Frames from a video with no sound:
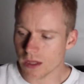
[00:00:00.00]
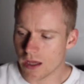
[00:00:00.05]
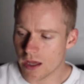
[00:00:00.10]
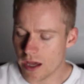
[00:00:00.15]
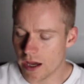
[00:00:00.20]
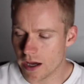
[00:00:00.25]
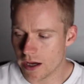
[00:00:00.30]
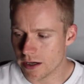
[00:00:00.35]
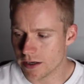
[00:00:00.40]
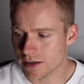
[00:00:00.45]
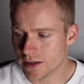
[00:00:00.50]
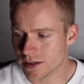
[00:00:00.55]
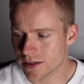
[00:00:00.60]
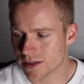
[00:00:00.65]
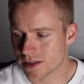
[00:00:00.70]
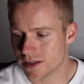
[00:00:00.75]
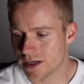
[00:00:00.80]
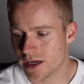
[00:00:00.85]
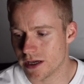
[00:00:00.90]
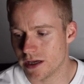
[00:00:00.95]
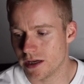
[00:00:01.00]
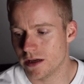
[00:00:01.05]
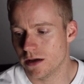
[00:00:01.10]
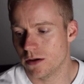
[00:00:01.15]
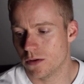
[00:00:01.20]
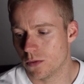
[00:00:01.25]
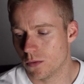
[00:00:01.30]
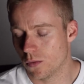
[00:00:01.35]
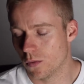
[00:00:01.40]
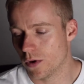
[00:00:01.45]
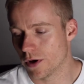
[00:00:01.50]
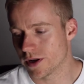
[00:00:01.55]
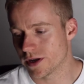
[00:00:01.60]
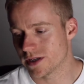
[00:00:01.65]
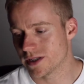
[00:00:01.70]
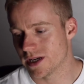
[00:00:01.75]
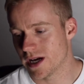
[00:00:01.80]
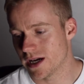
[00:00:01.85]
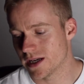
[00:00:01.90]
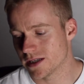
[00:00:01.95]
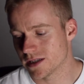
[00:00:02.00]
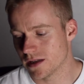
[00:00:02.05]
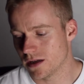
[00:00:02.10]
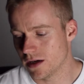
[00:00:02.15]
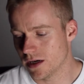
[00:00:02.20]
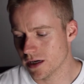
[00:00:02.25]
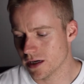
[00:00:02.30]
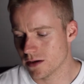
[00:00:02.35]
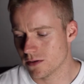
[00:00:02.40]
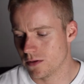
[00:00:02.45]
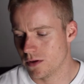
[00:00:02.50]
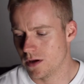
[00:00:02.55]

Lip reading: and see what it tastes like.